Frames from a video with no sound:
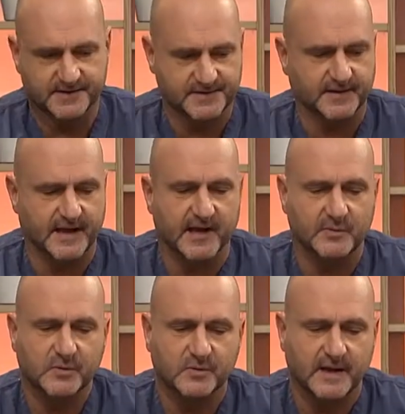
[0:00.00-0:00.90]
into the
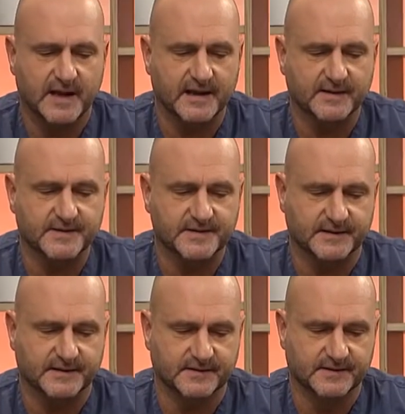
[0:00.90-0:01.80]
animal, and
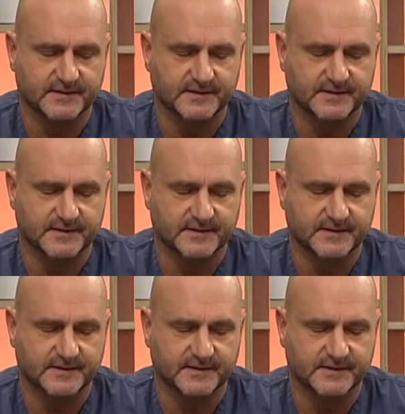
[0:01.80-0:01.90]
it